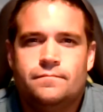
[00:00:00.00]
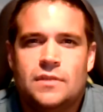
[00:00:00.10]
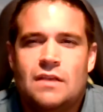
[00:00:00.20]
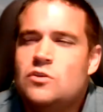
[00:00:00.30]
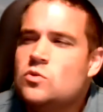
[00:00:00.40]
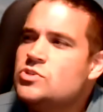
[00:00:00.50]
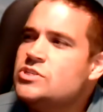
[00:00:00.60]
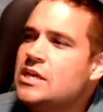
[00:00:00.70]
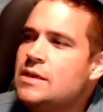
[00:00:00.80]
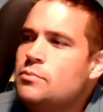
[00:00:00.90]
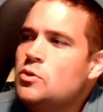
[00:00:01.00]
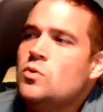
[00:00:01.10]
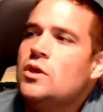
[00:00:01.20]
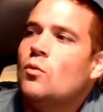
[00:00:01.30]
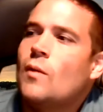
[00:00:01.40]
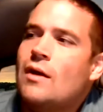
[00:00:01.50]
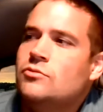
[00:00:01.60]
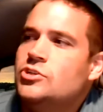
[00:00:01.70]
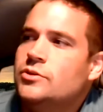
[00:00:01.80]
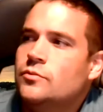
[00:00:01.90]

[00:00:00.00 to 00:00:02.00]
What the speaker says: If you see beauty around you,